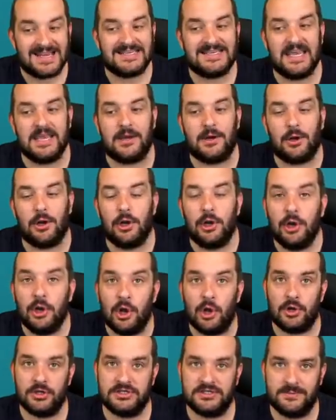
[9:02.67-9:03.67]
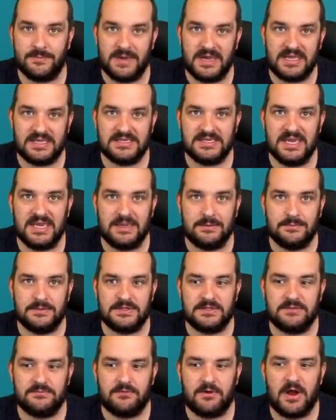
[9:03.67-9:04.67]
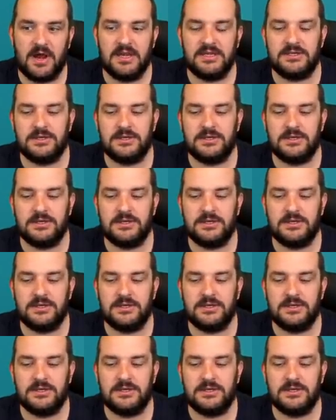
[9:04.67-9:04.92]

day, you got lots of big teams, right?